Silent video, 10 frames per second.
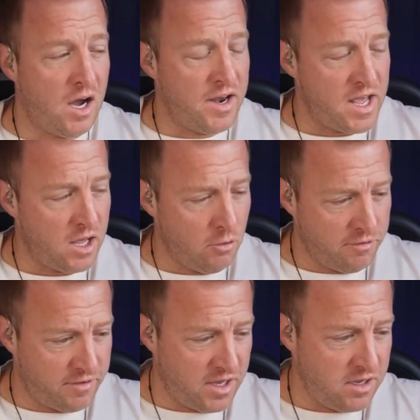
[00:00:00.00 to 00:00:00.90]

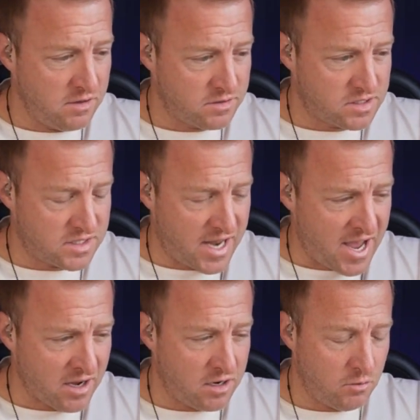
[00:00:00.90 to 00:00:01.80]
unhealthy
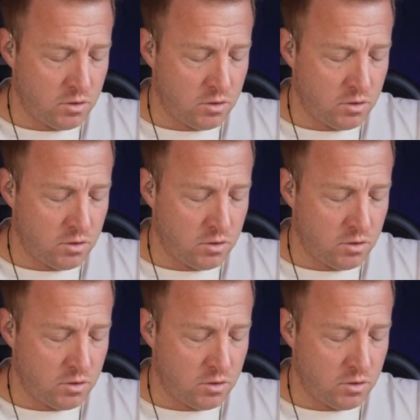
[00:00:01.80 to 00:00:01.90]
snack,